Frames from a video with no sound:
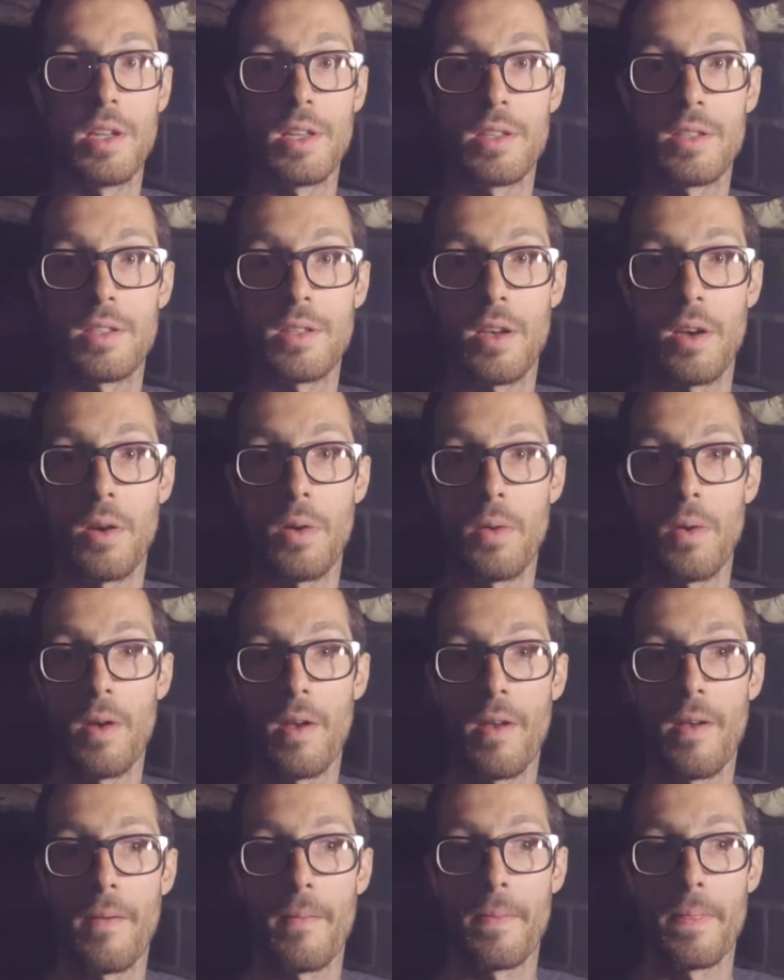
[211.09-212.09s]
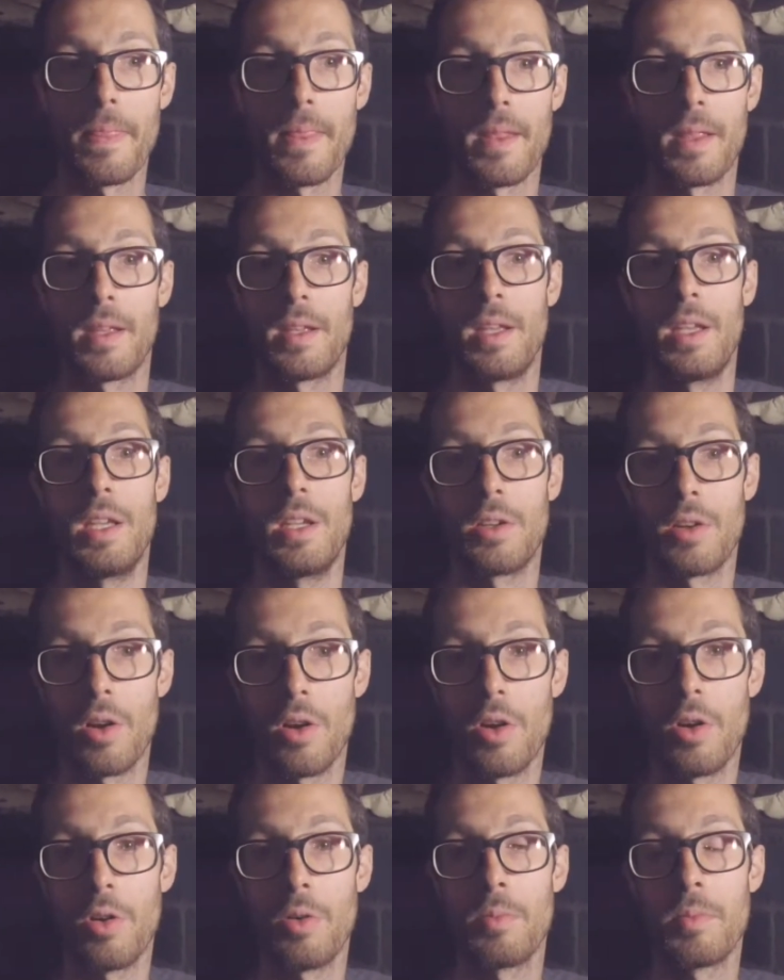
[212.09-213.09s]
So heat your
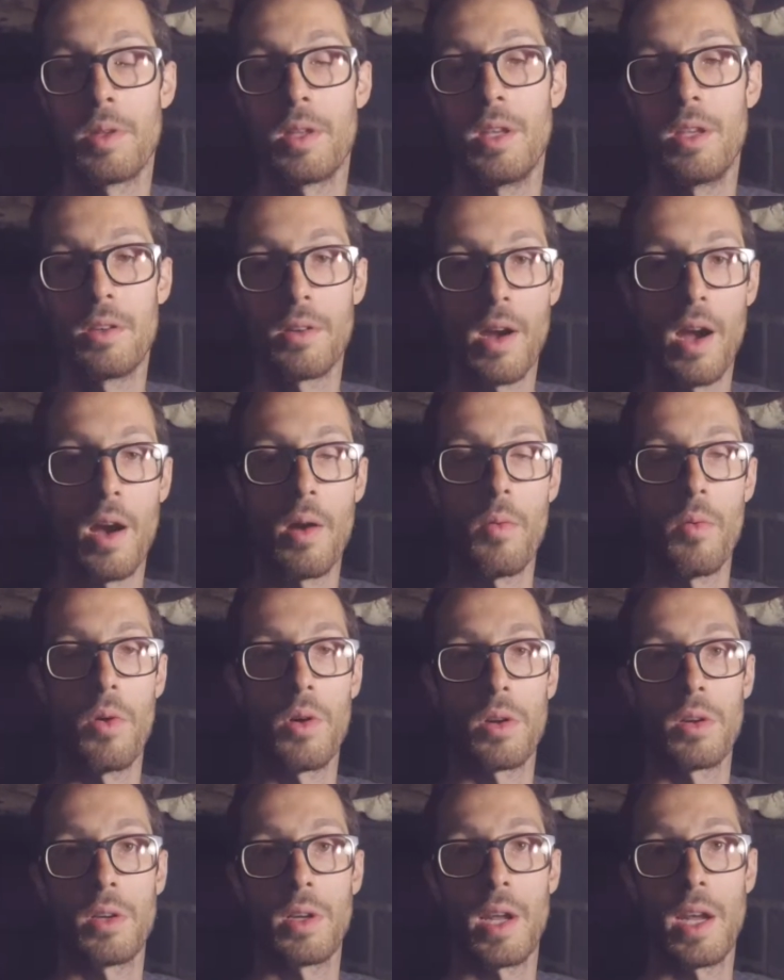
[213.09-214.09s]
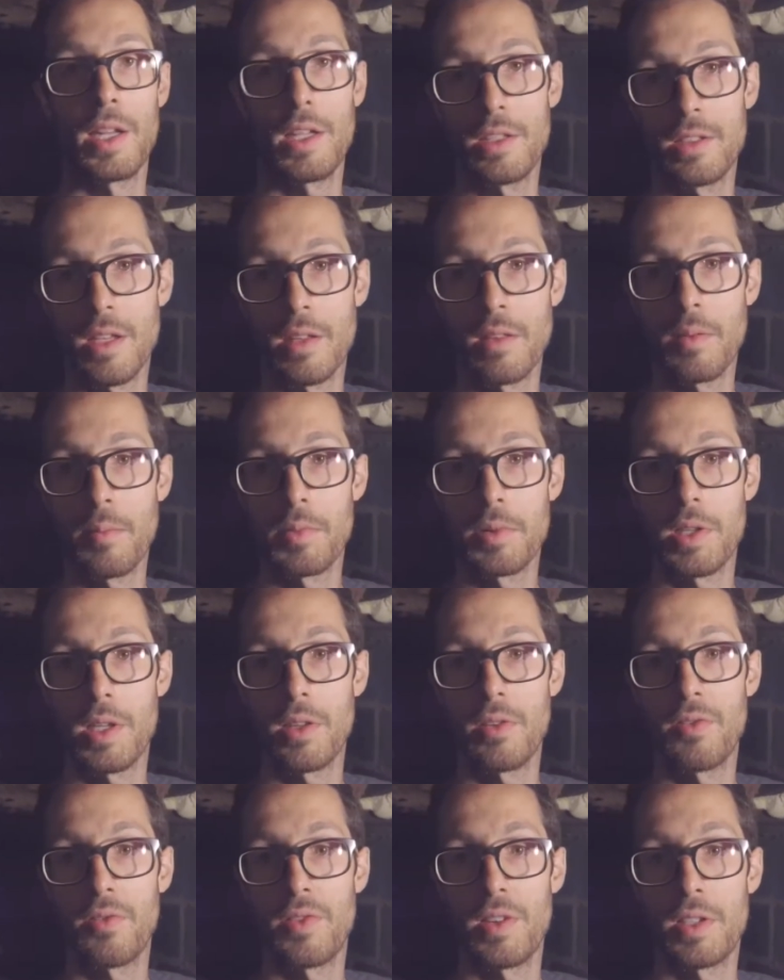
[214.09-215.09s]
home, heat your hot water, 90 something
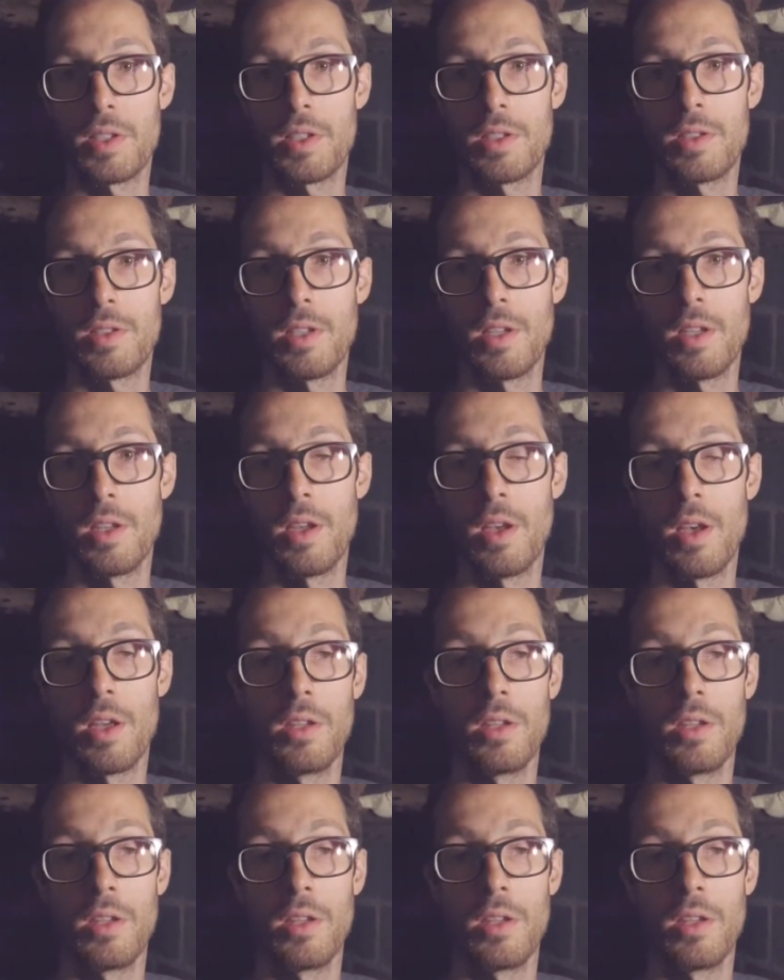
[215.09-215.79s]
percent efficiency.